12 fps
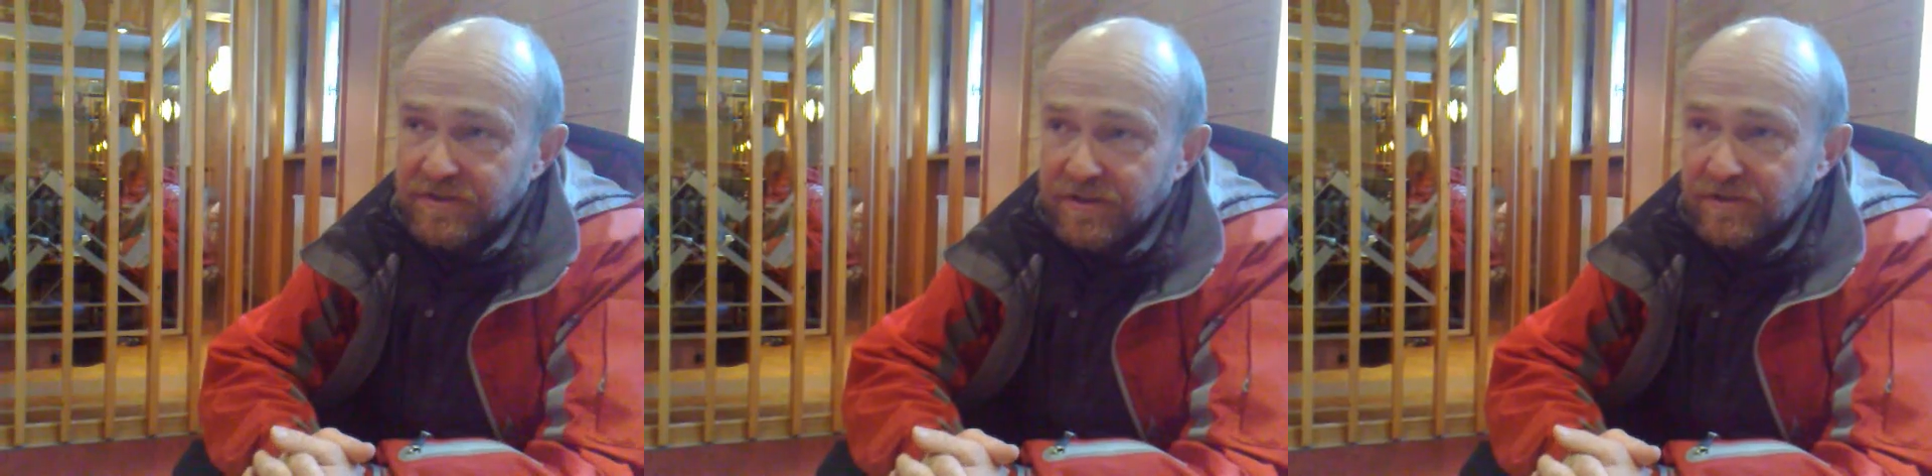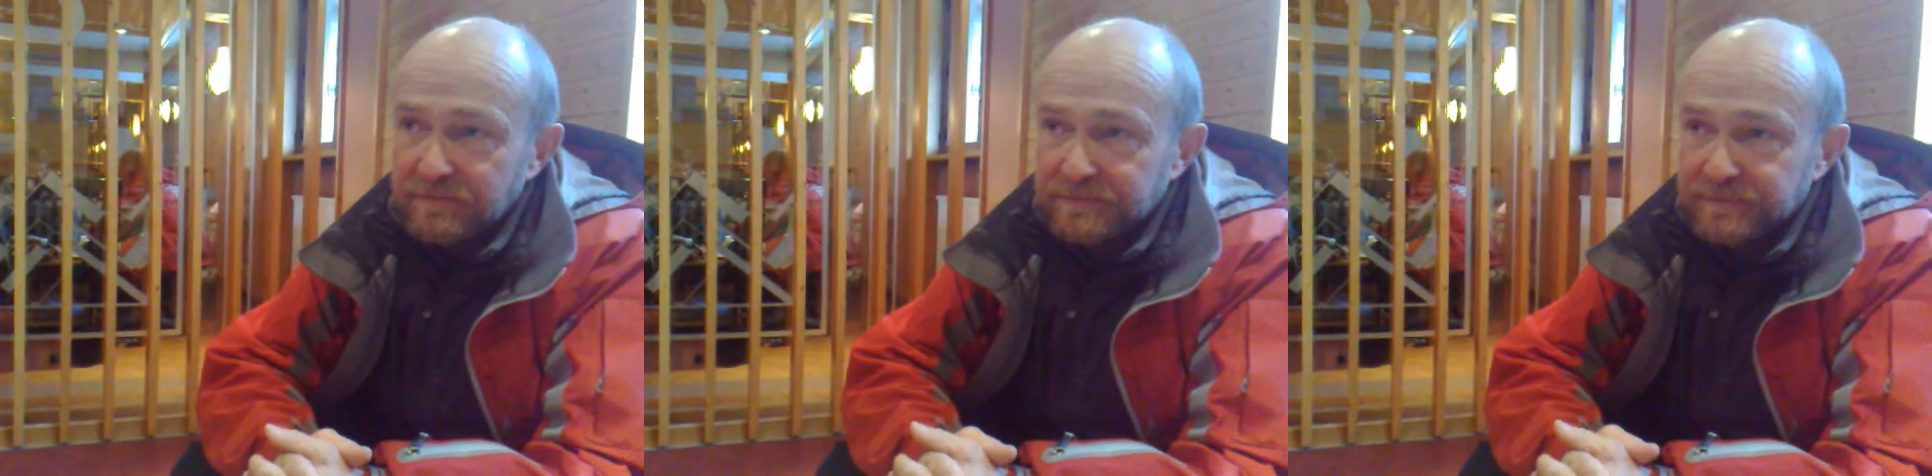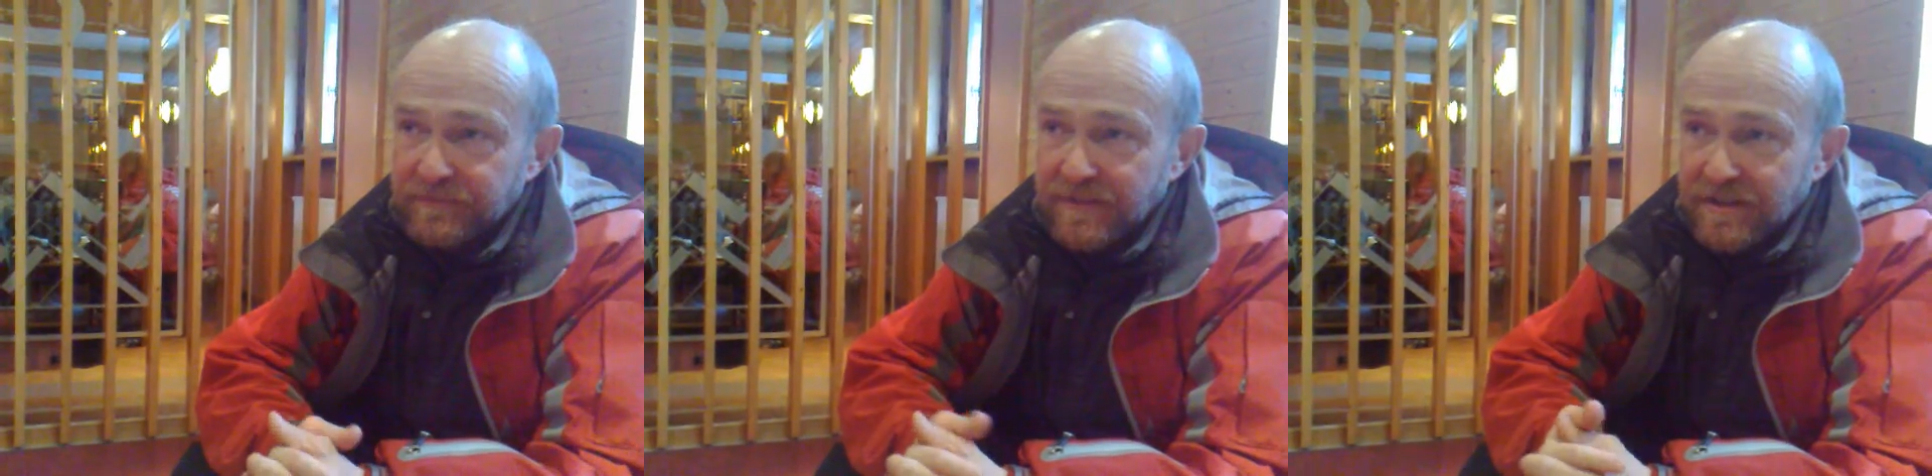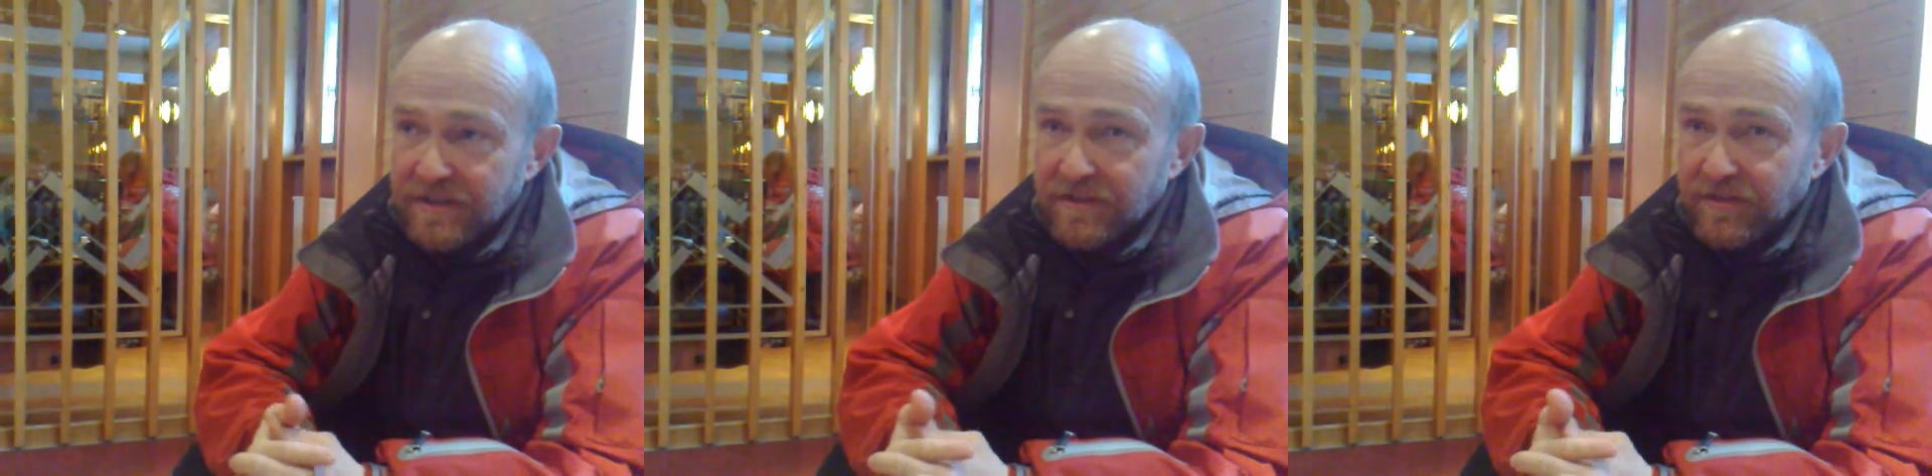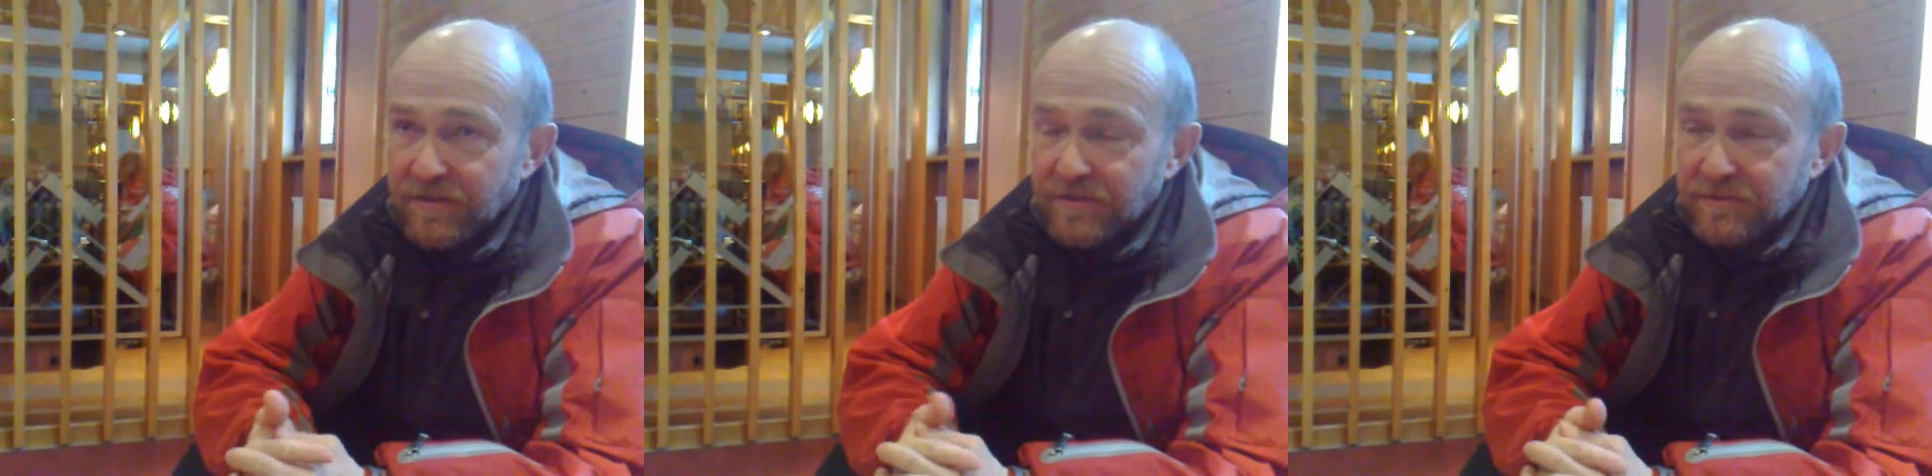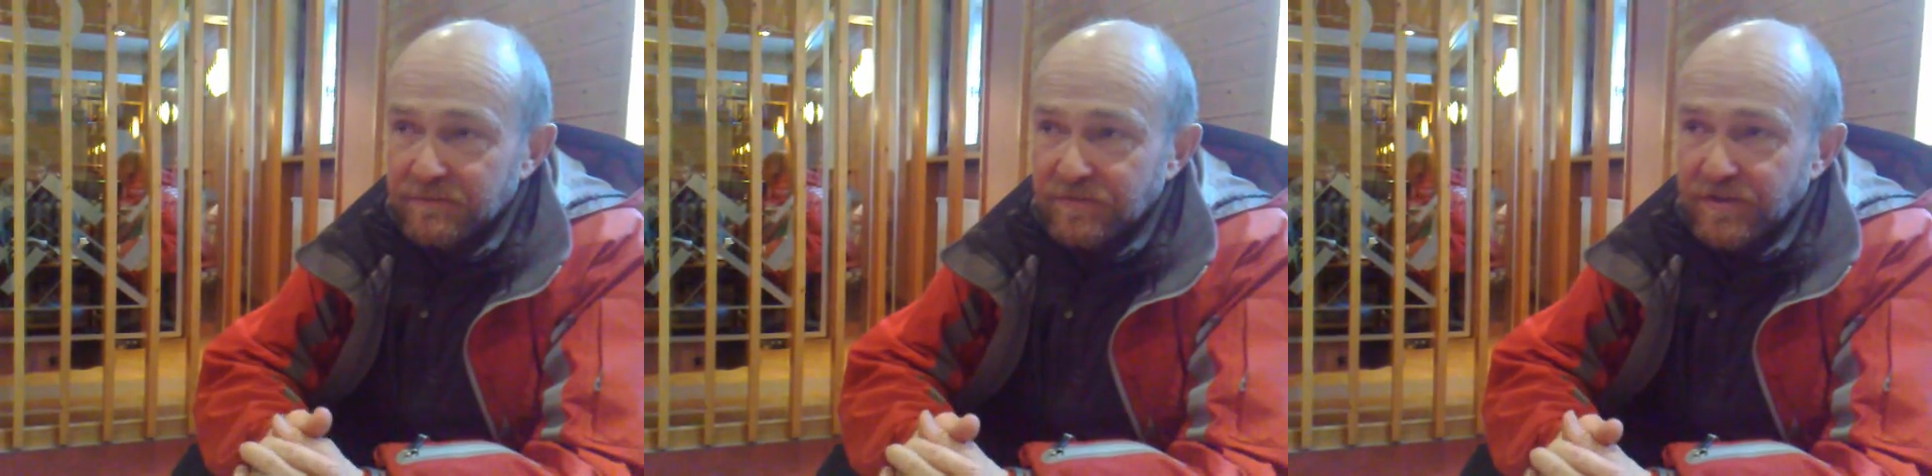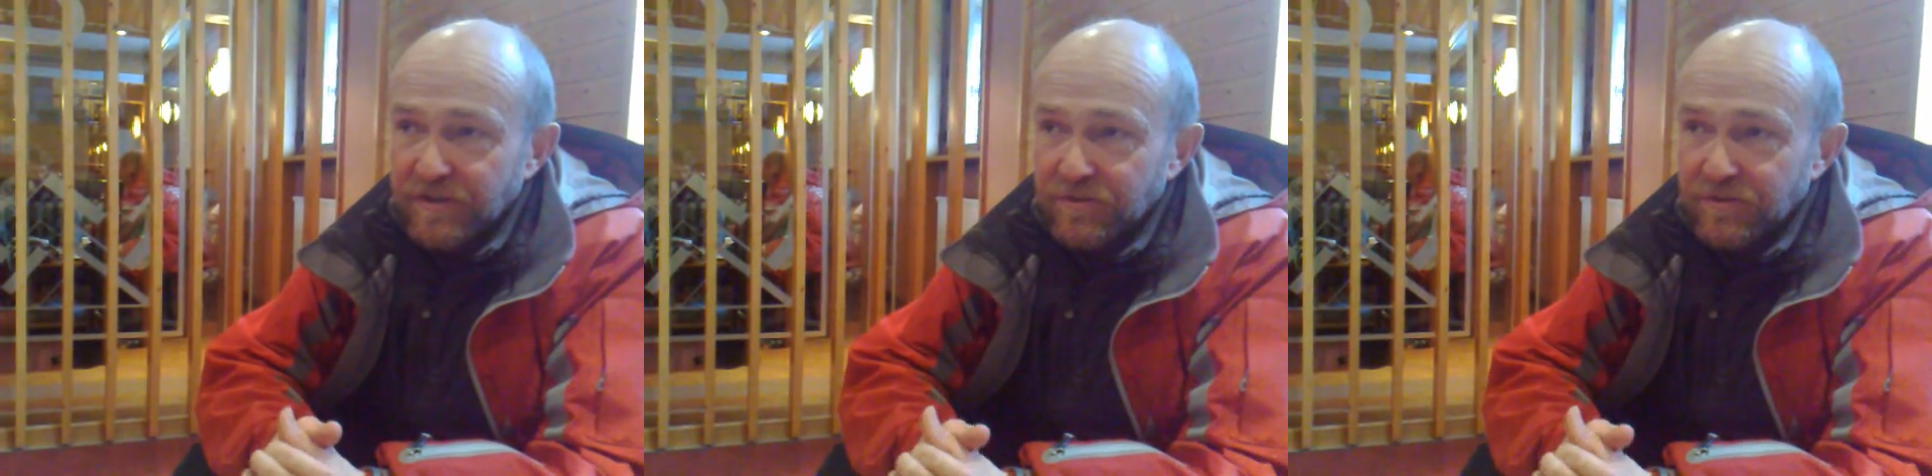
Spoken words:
would